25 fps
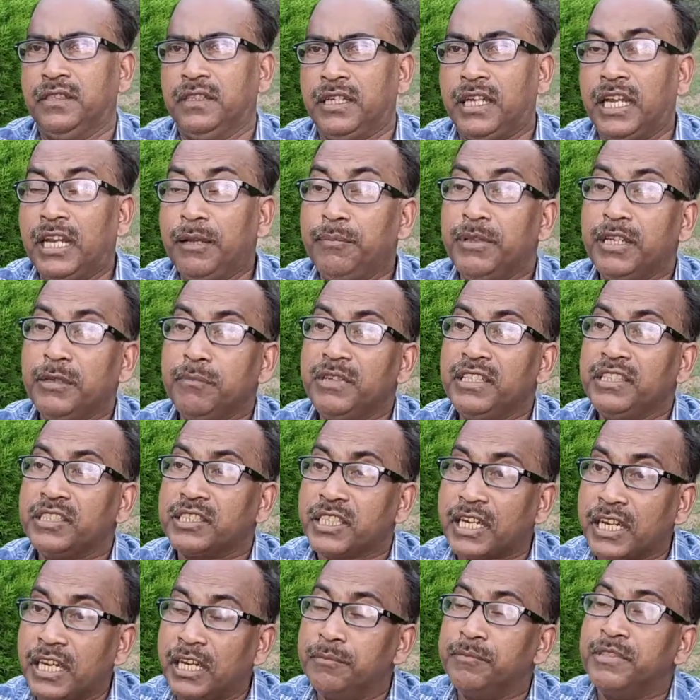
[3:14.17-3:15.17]
Claiming means
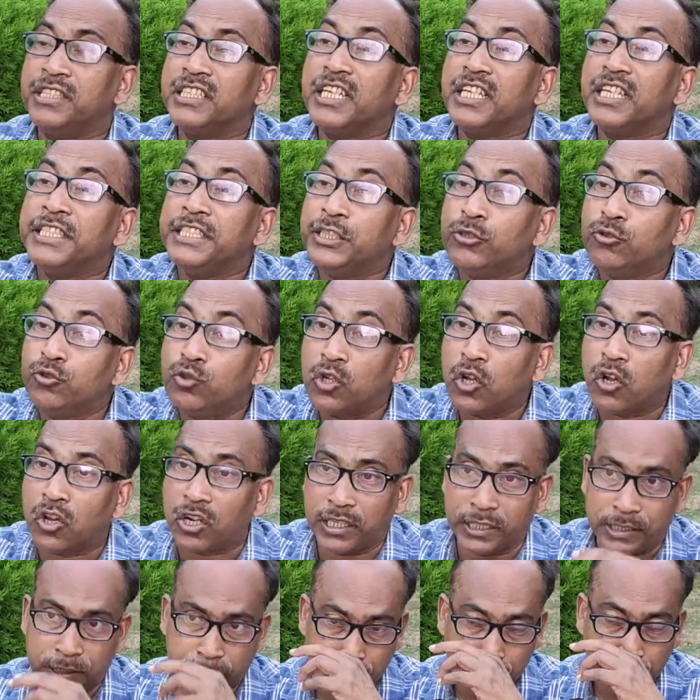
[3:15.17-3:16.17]
claiming a new
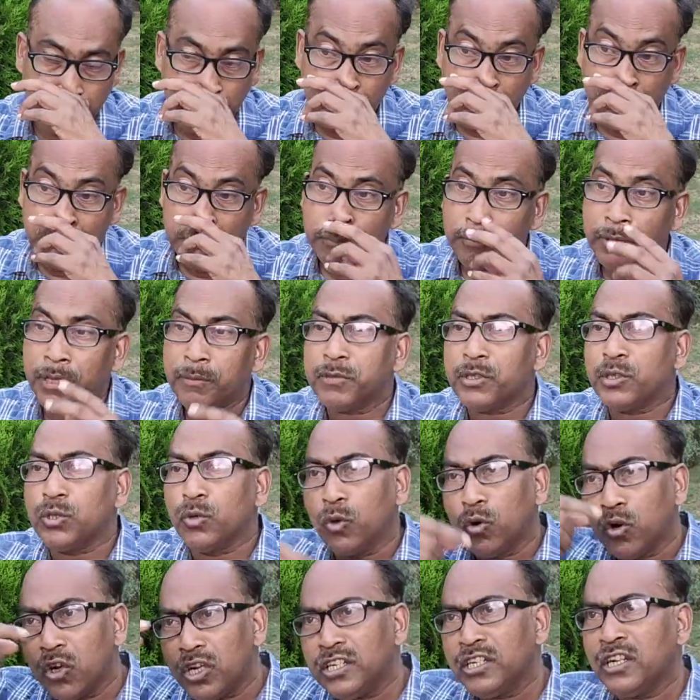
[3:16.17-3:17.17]
knowledge. Maybe the
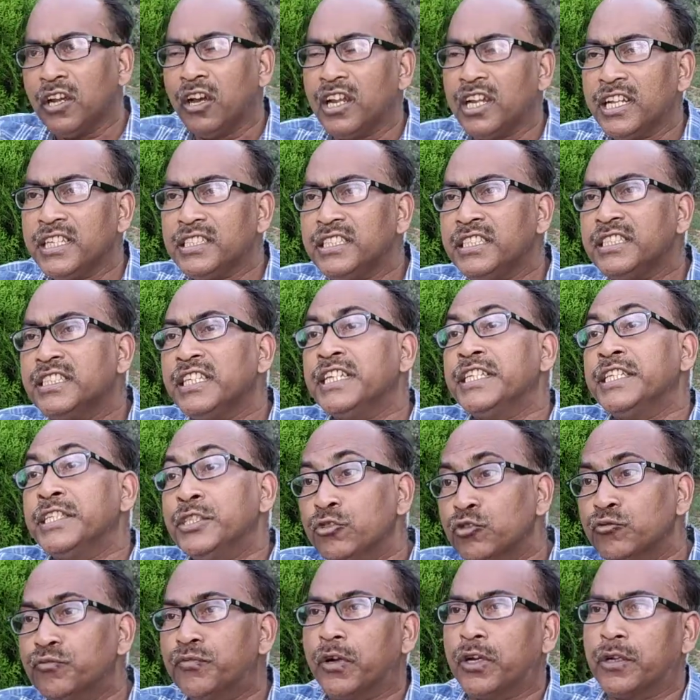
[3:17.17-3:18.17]
old knowledge in a
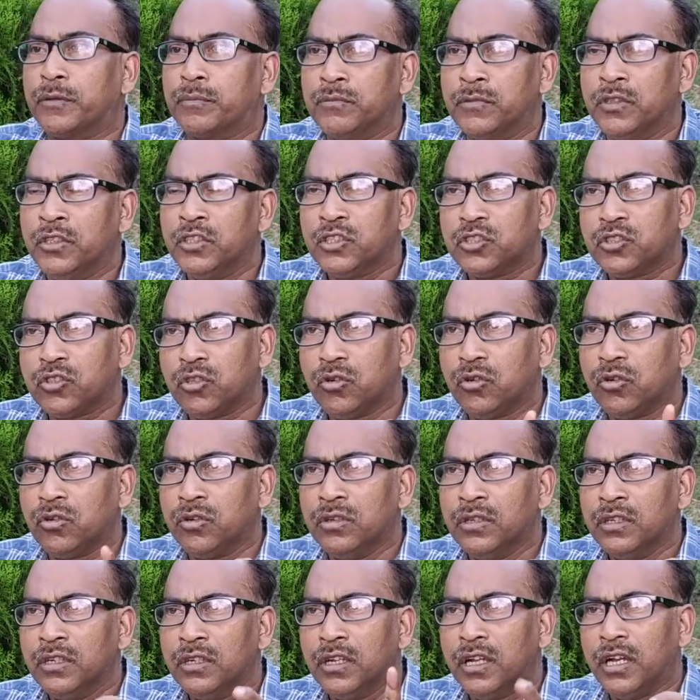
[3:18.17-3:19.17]
new form. So
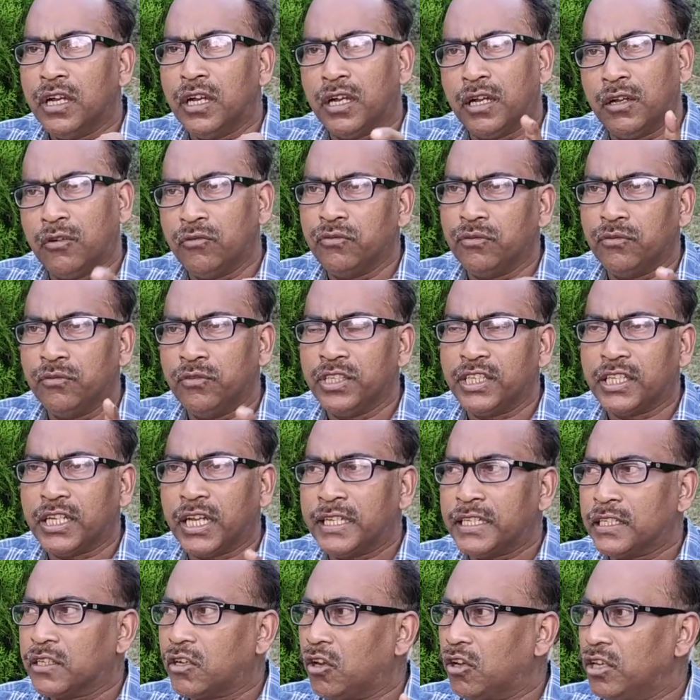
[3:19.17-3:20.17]
we
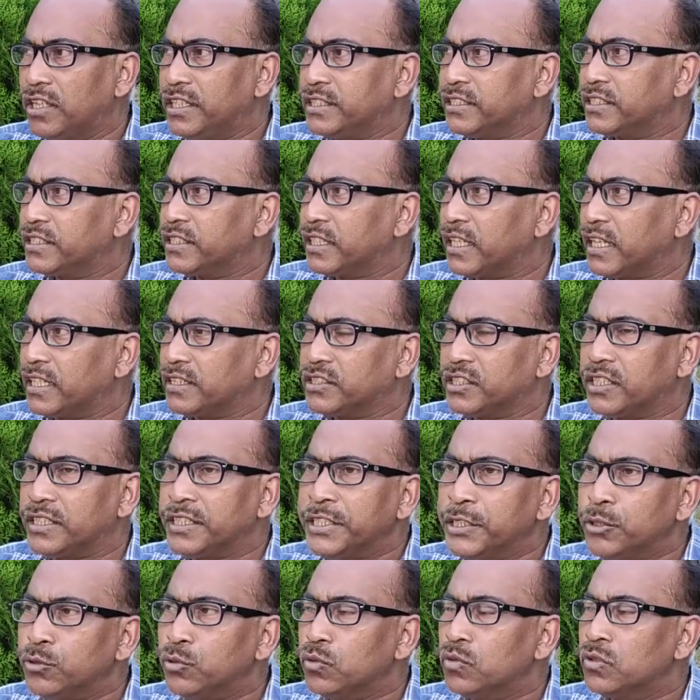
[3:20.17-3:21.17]
can call it as a
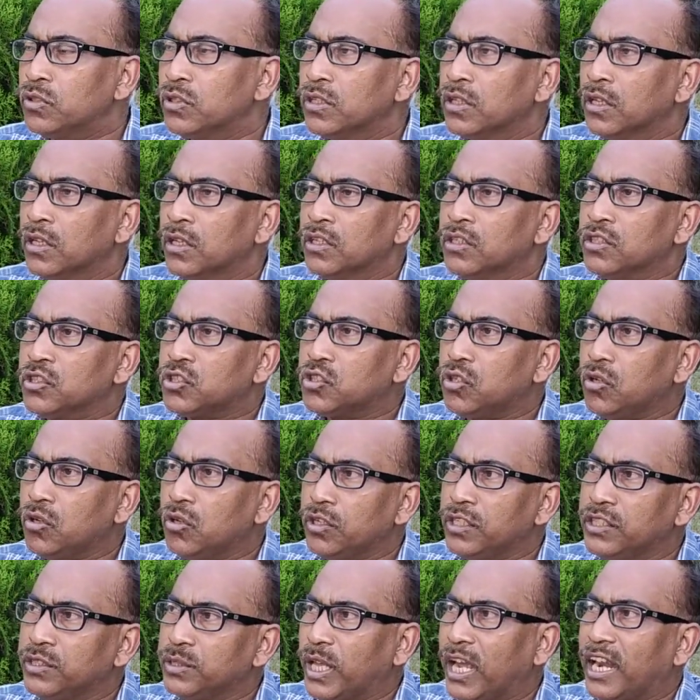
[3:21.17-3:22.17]
new.
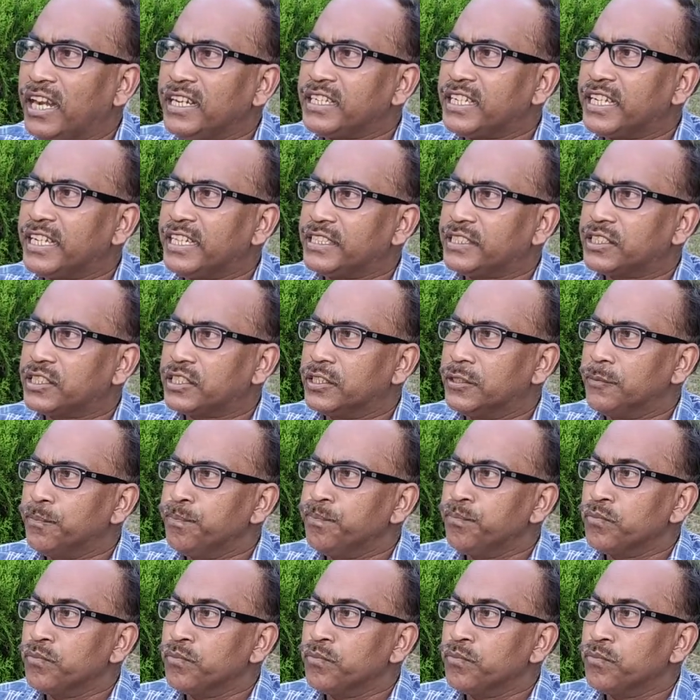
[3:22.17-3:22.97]
So in that case,